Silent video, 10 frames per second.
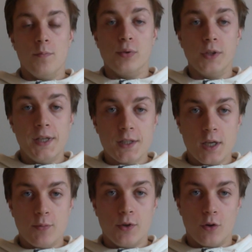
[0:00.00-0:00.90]
Please
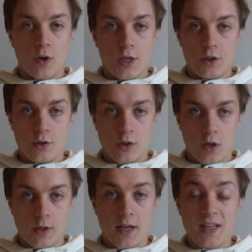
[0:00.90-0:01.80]
keep the donations
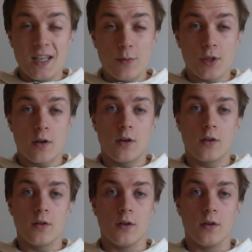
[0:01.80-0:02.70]
coming. Keep
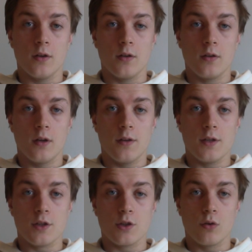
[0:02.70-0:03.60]
sharing
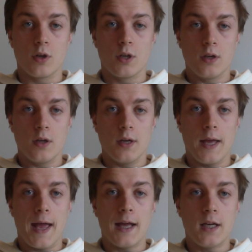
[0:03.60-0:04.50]
this story.
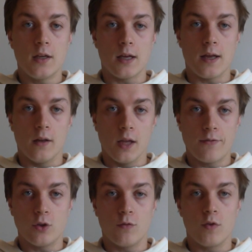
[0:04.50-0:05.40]
Any
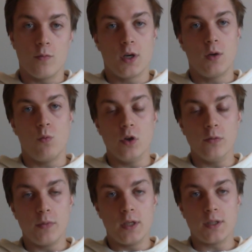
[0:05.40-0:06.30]
leftover money will
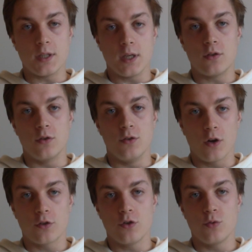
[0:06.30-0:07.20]
be sent to
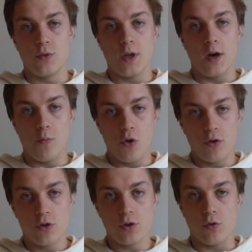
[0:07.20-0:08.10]
Doctors Without
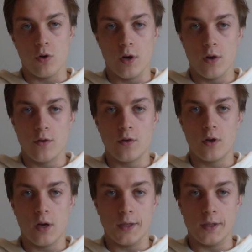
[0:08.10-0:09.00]
Borders or another
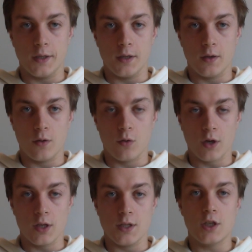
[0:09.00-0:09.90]

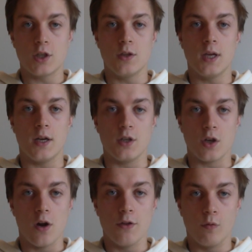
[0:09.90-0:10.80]
organization that is
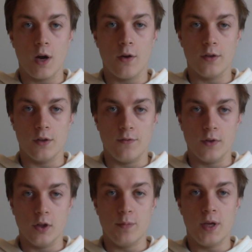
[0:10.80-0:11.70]
on the ground in the
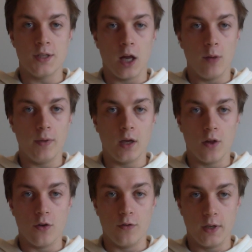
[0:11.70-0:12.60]
Philippines helping
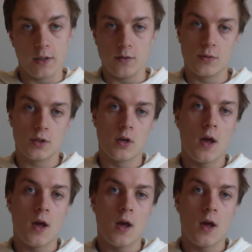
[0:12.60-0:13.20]
other victims.